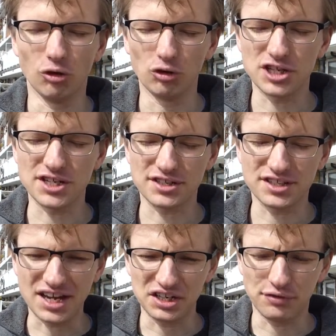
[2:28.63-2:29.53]
Lord
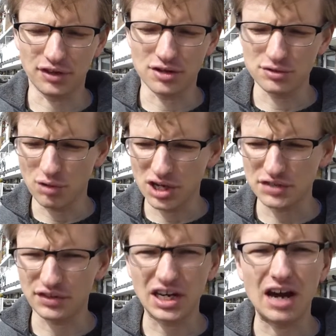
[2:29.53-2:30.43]
Jesus, thank you for those
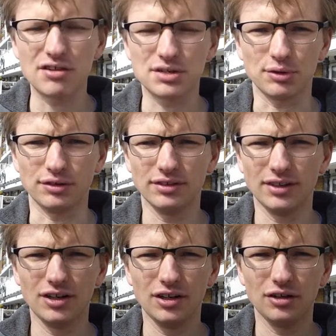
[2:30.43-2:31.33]
words of encouragement
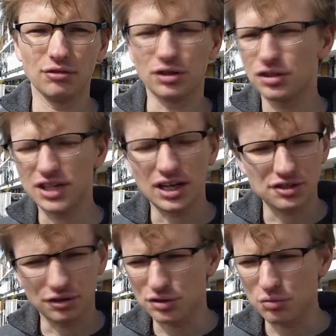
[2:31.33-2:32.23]
where you tell
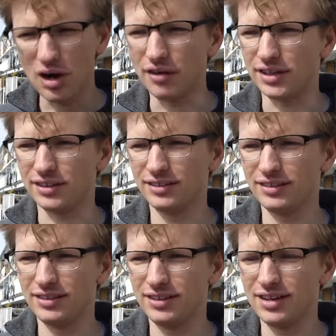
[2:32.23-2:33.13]
us not to worry.
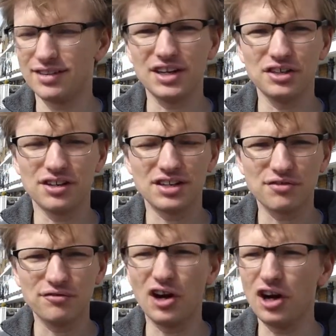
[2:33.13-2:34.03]
Thank you that
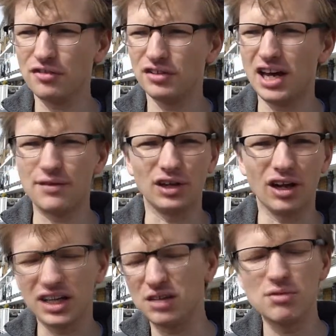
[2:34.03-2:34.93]
there's a Father in heaven,
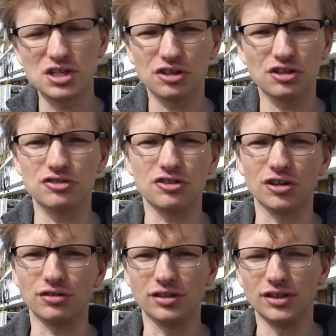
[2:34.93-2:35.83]
like in mission
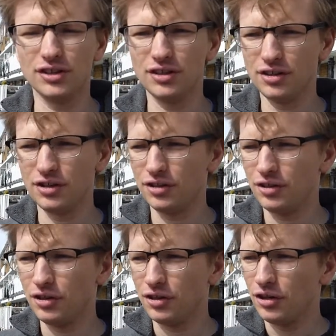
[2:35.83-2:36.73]
control,
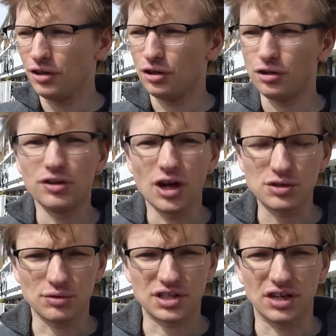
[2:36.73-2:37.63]
who
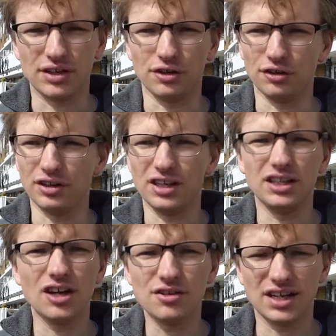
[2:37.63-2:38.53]
knows what's going on
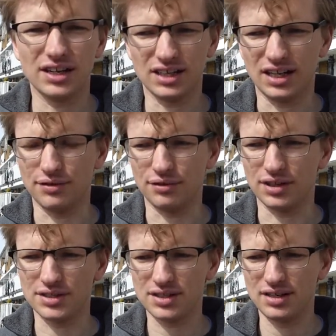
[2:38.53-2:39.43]
and he knows how to care
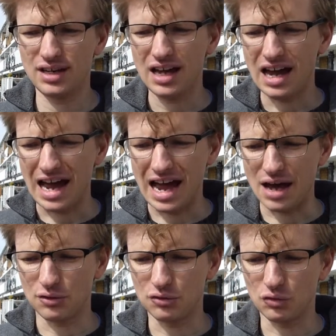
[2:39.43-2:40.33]
for us.
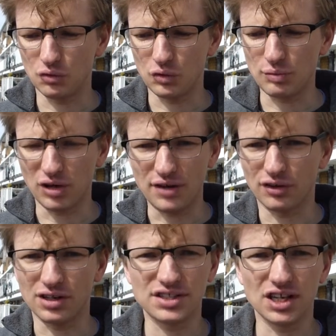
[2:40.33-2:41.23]
And we pray
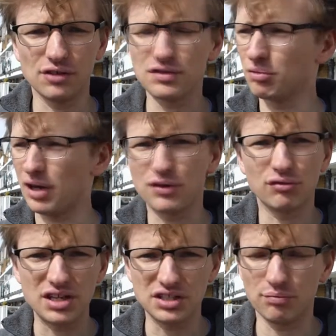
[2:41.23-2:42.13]
for ourselves and pray for
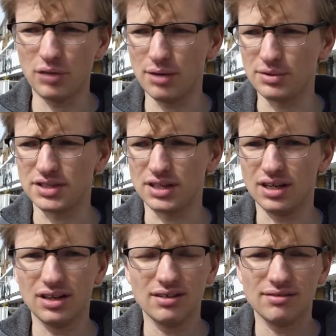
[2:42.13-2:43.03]
the rest of Bermondsey,
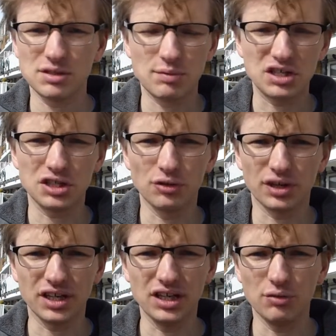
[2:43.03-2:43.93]
especially all
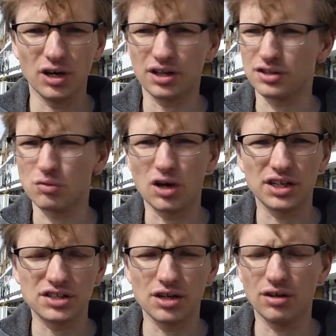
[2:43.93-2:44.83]
the key workers
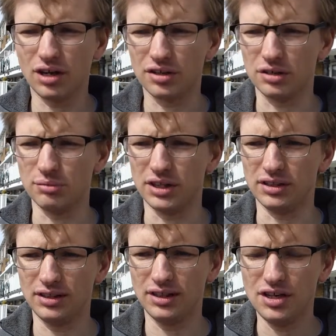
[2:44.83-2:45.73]
working so hard at the
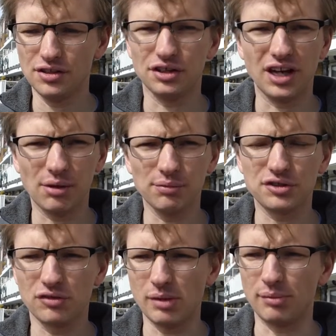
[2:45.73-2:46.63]
minute, that you'd help them
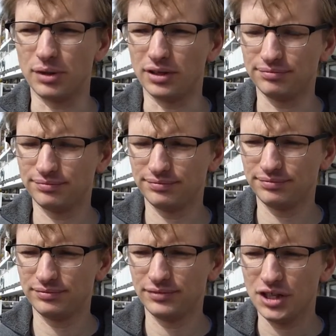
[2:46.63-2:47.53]
to remember
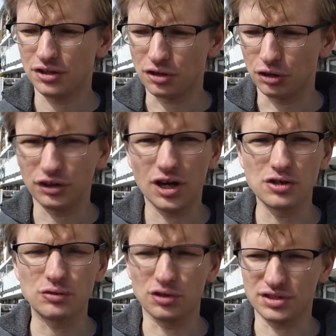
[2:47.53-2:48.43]
that God
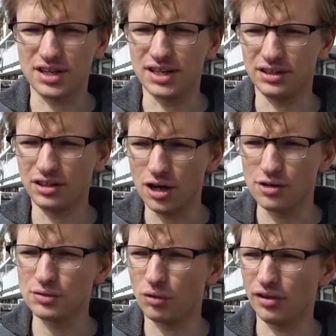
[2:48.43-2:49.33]
knows what they,
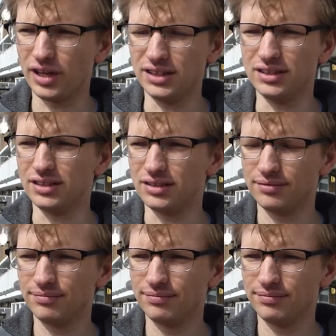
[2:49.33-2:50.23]
knows what they need.
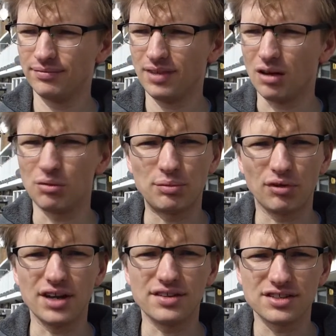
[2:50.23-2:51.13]
And we
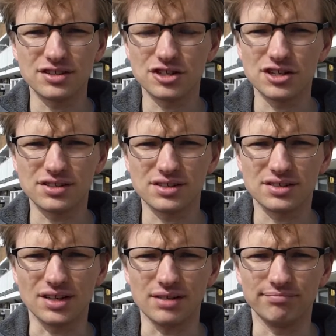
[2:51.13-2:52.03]
pray this in
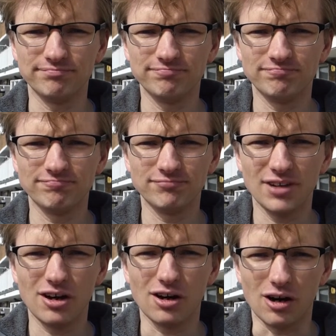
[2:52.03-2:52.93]
Jesus' name.
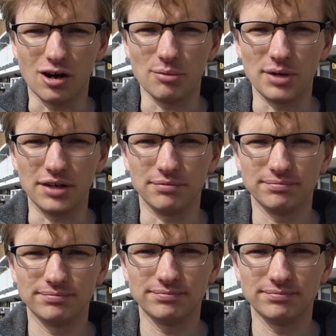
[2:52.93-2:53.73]
Amen.